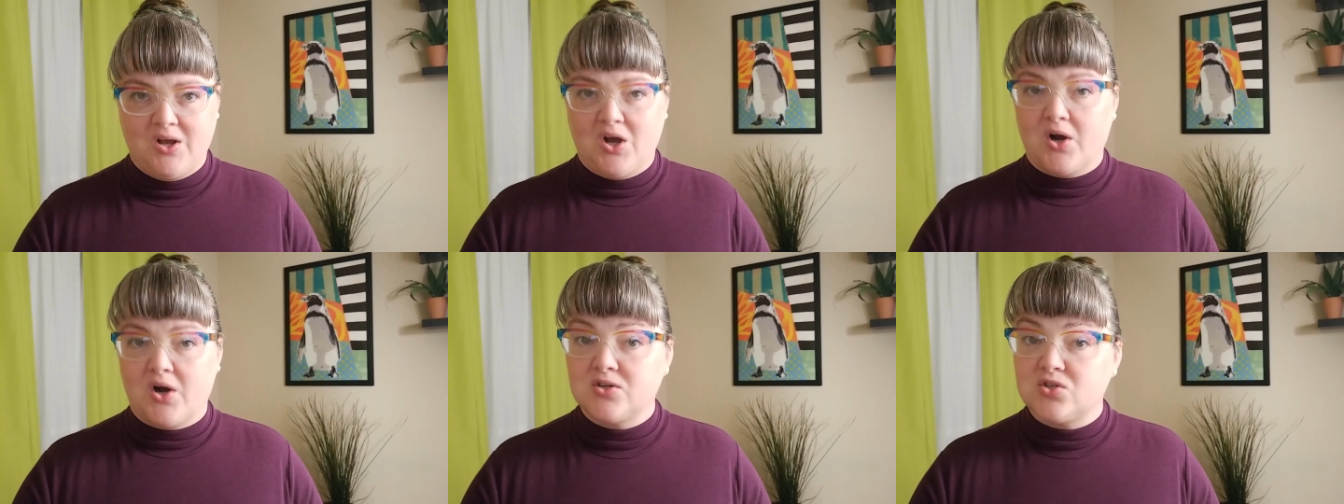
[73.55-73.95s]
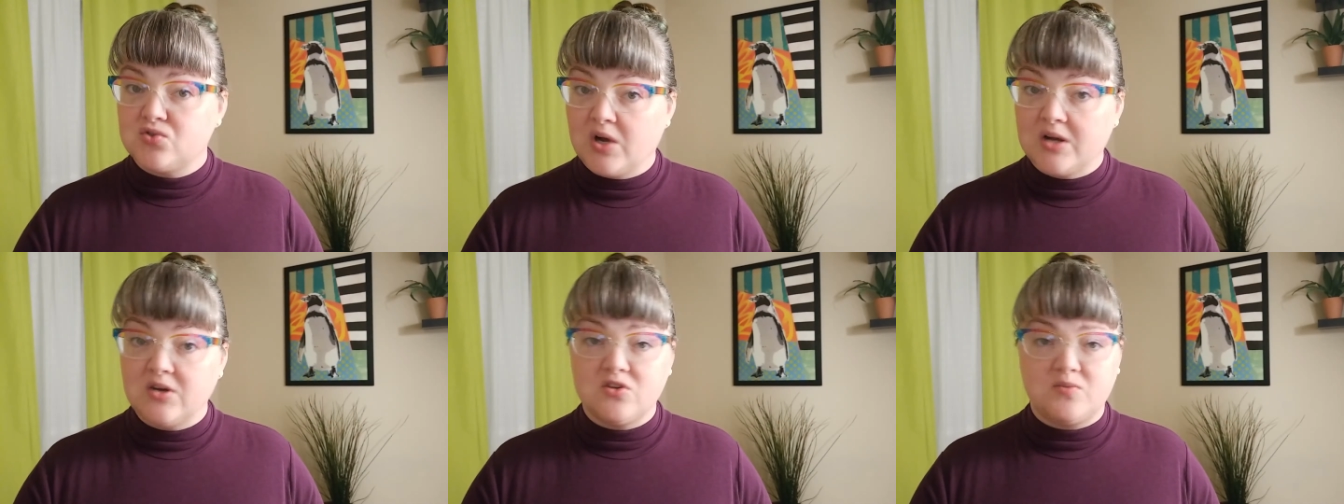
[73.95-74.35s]
Her
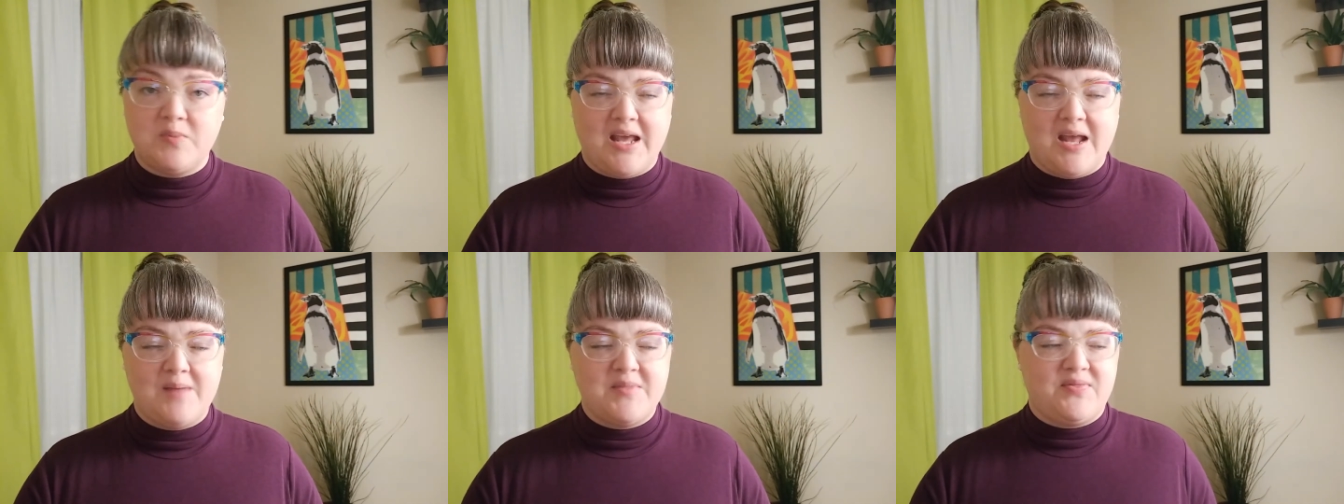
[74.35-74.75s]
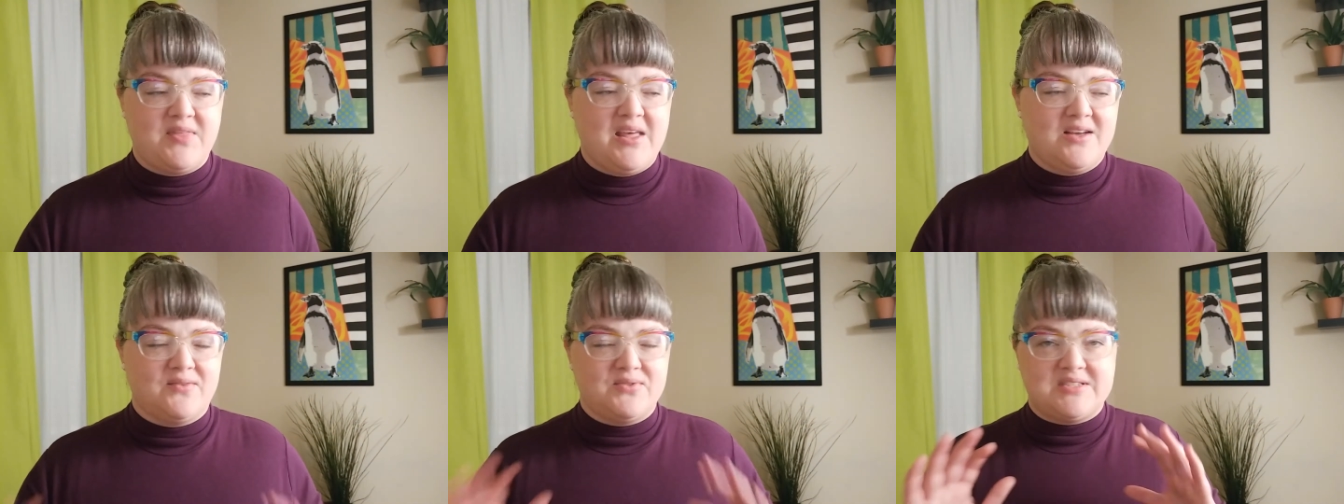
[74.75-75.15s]
struggles became the
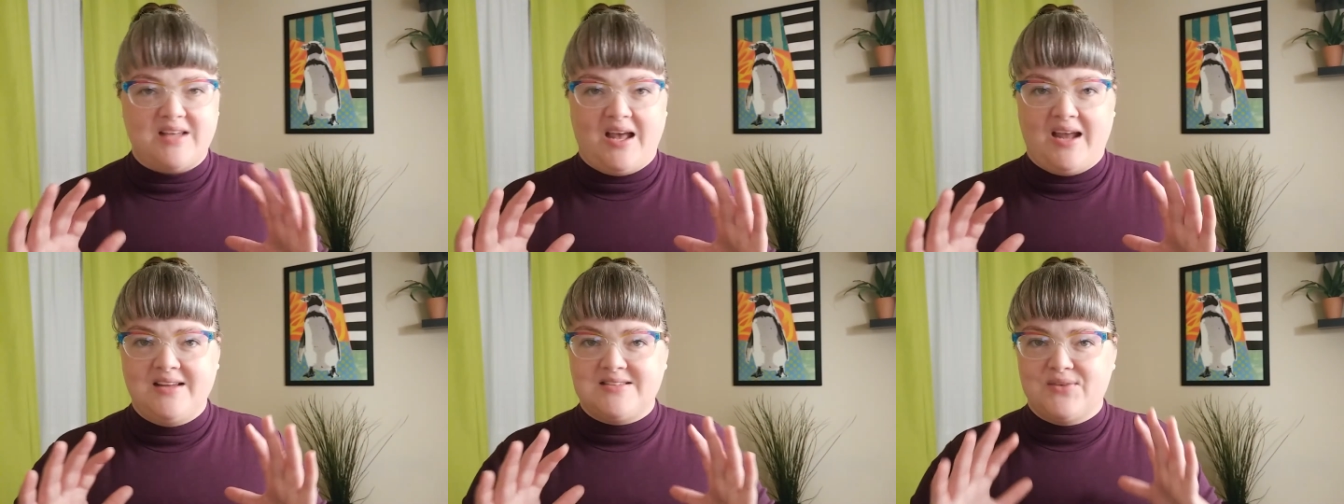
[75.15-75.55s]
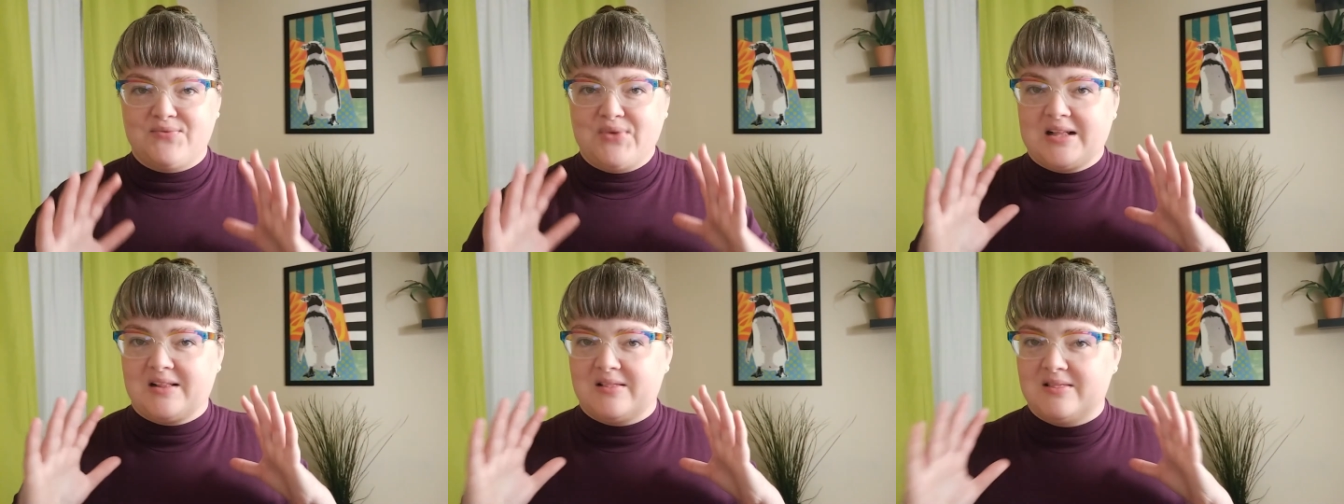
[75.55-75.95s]
thing of
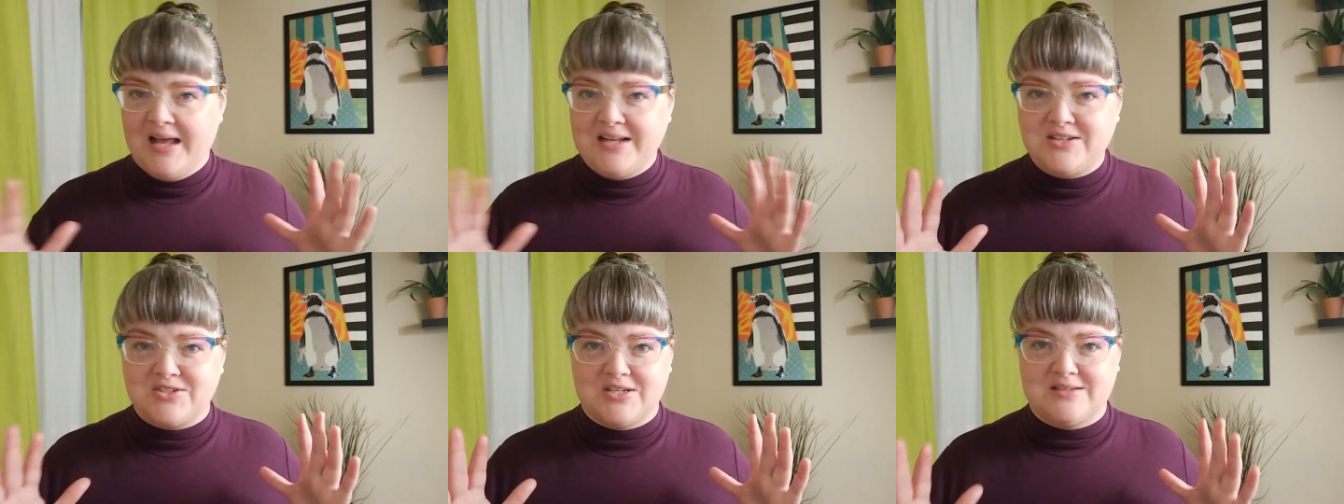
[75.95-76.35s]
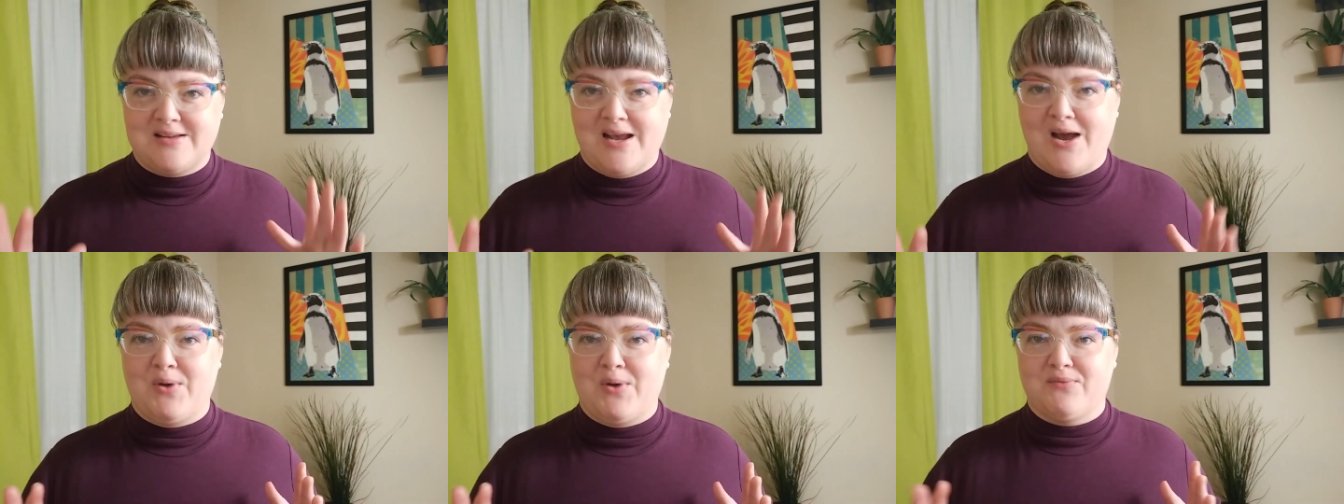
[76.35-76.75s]
scientific legend,
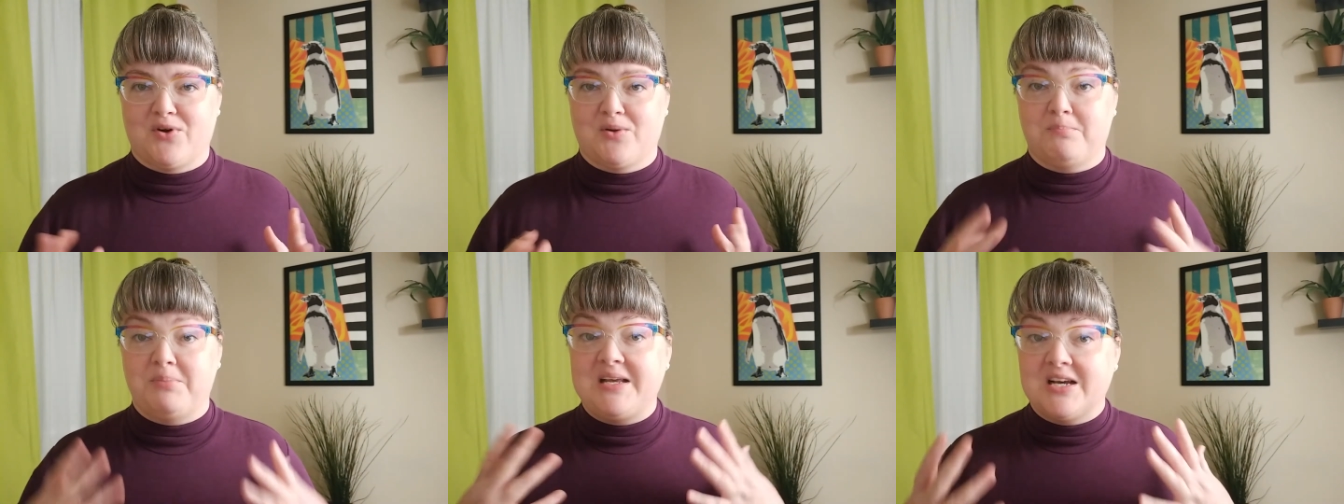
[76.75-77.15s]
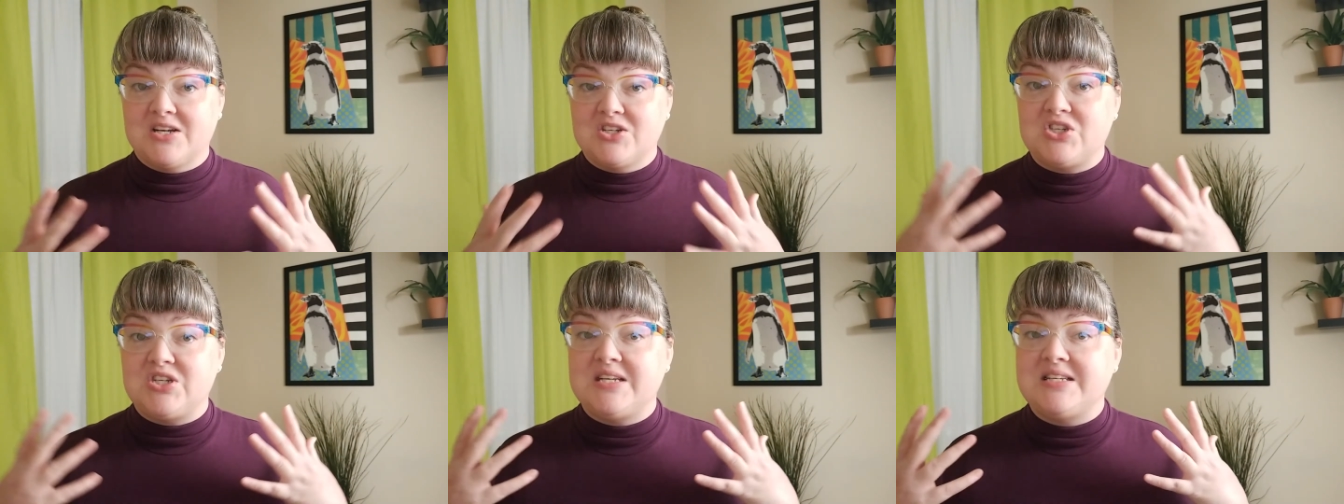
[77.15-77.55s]
however, because
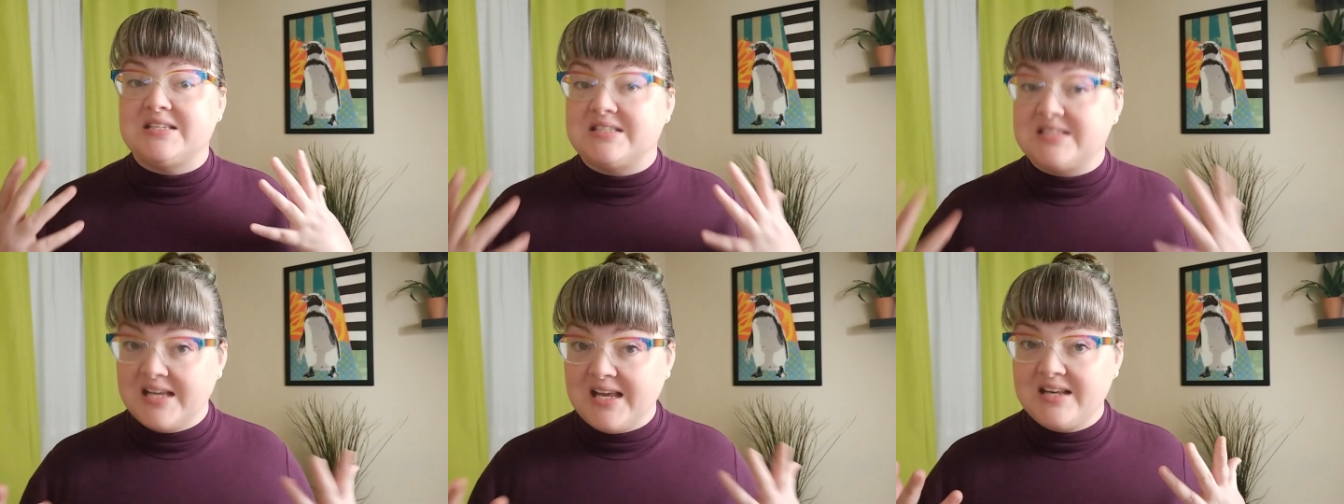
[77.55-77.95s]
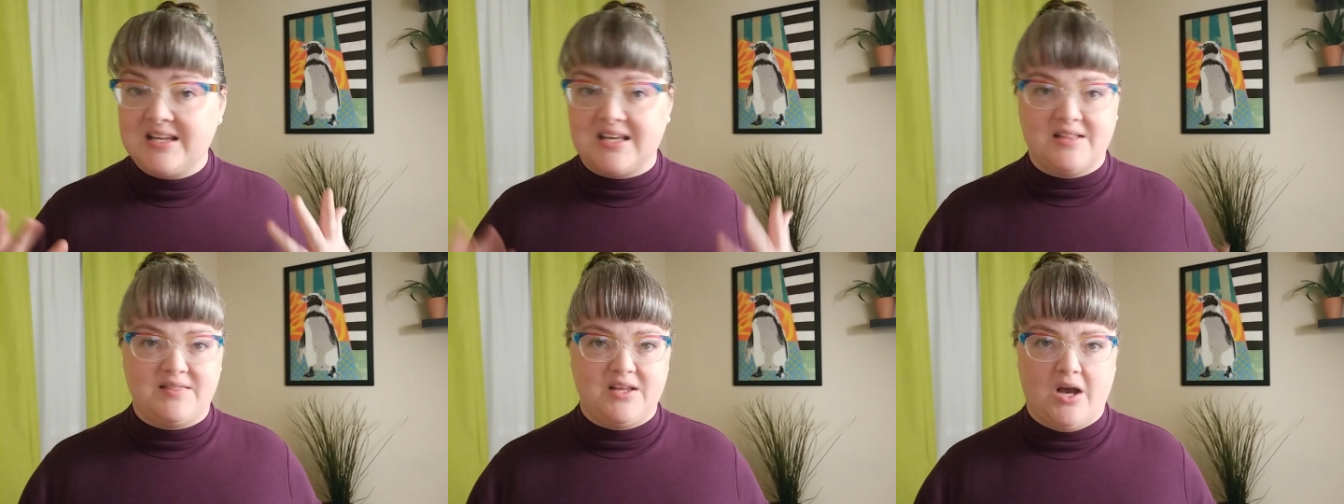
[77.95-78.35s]
she did
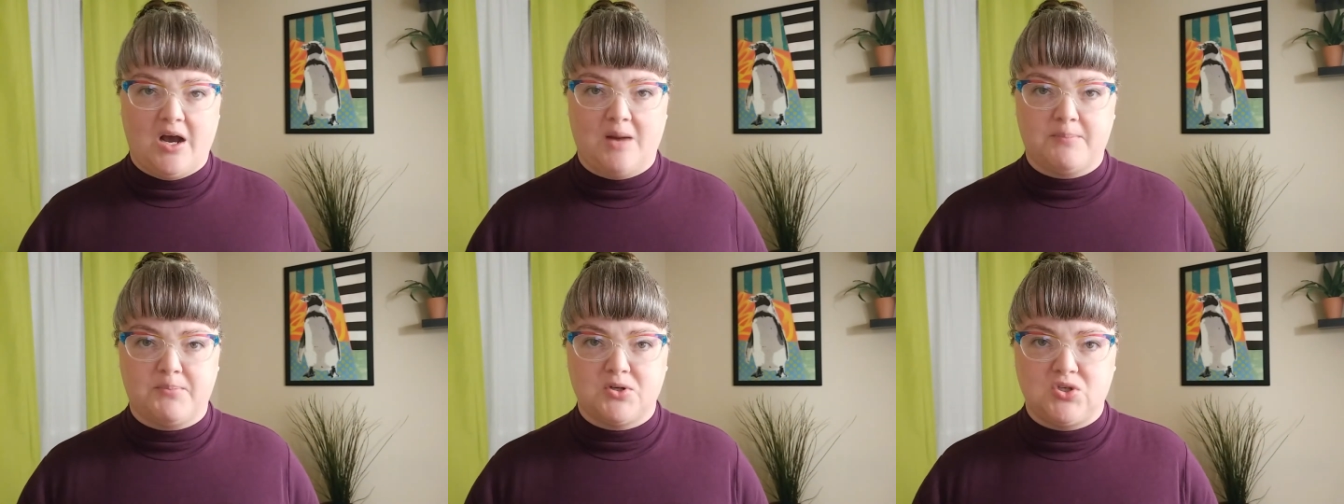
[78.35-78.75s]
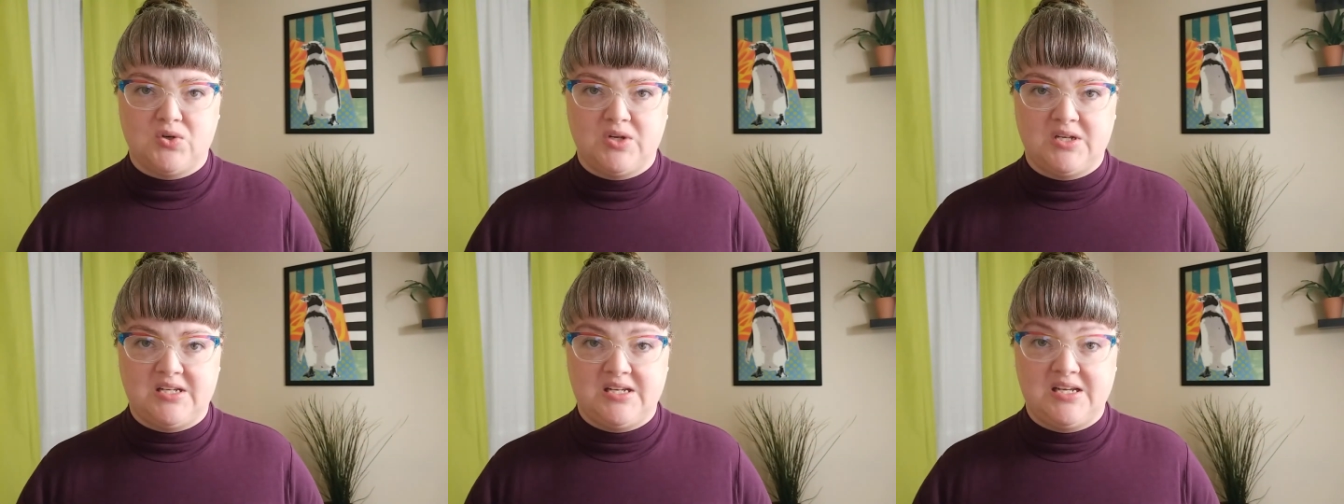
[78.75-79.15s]
get the opportunity